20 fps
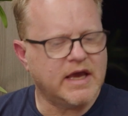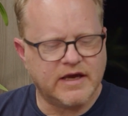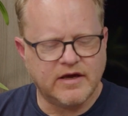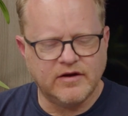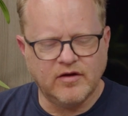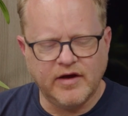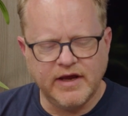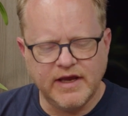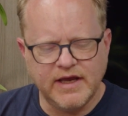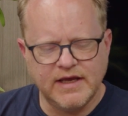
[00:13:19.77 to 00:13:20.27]

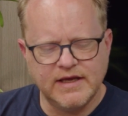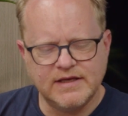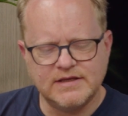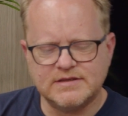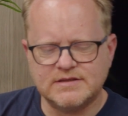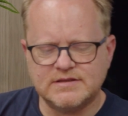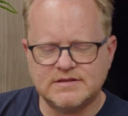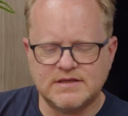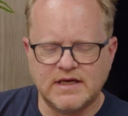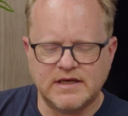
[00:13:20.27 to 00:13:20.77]
Can I
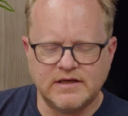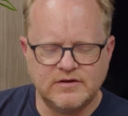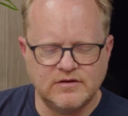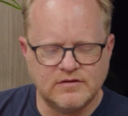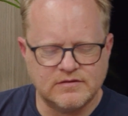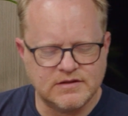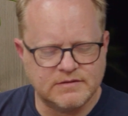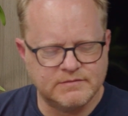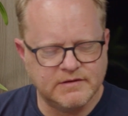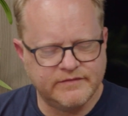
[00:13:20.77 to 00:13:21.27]
take
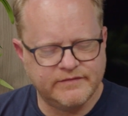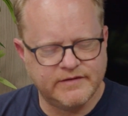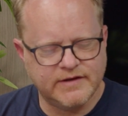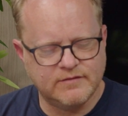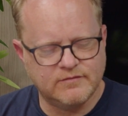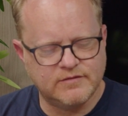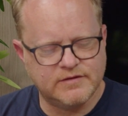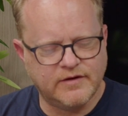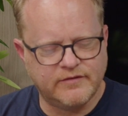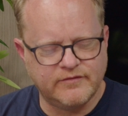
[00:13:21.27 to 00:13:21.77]
your Tommy
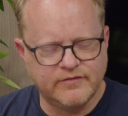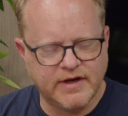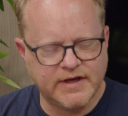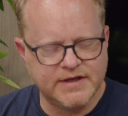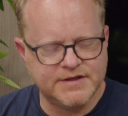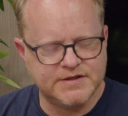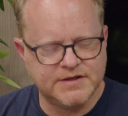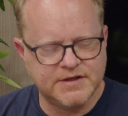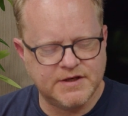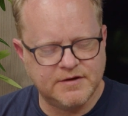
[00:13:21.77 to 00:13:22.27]
Fleetwood and
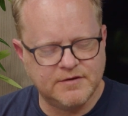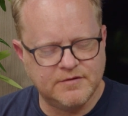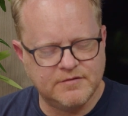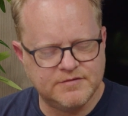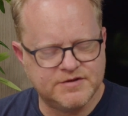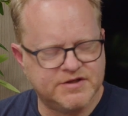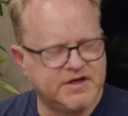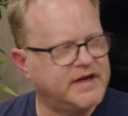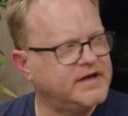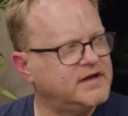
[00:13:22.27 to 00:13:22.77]
raise you
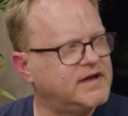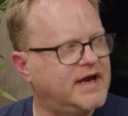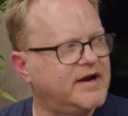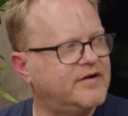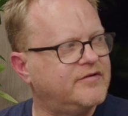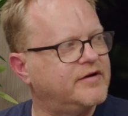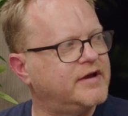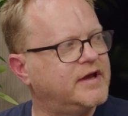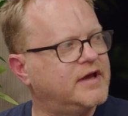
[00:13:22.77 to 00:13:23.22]
Shane Lowry?